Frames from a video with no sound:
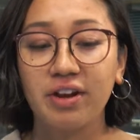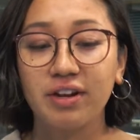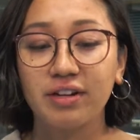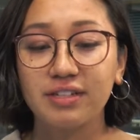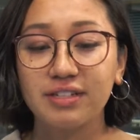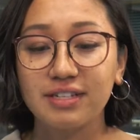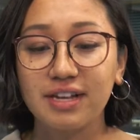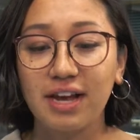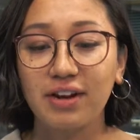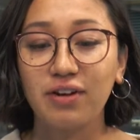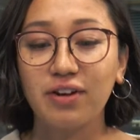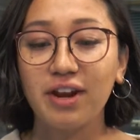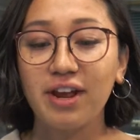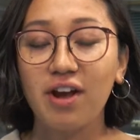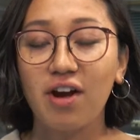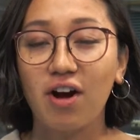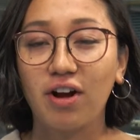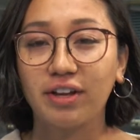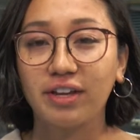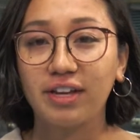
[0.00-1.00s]
Saturday
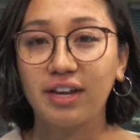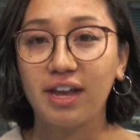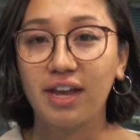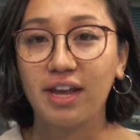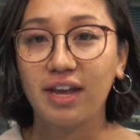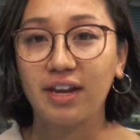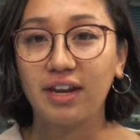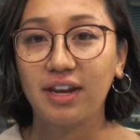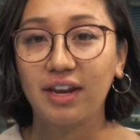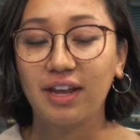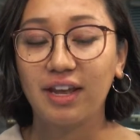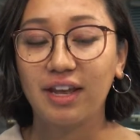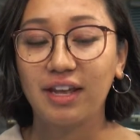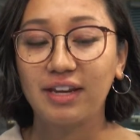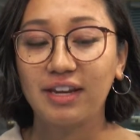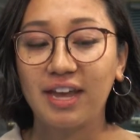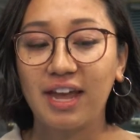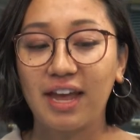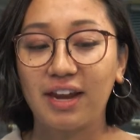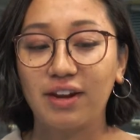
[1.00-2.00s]
Hockey Night in
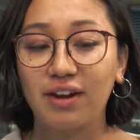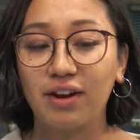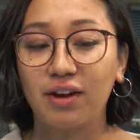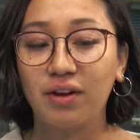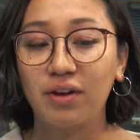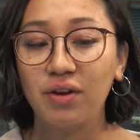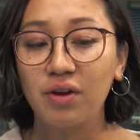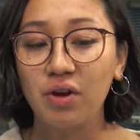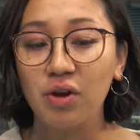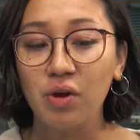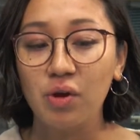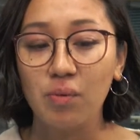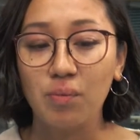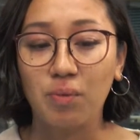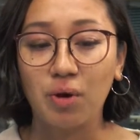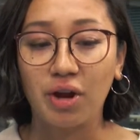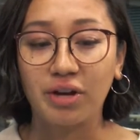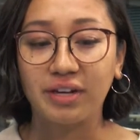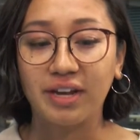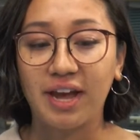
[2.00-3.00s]
Canada
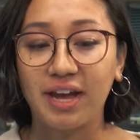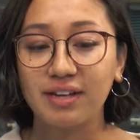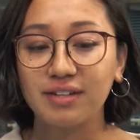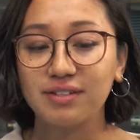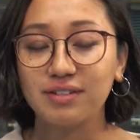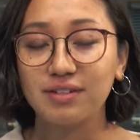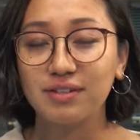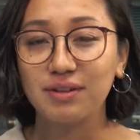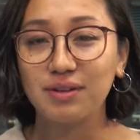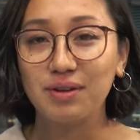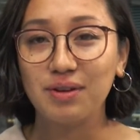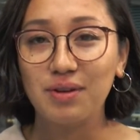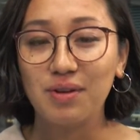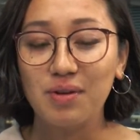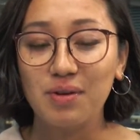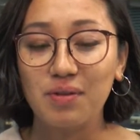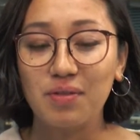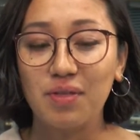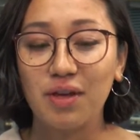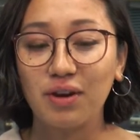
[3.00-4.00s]
broadcast that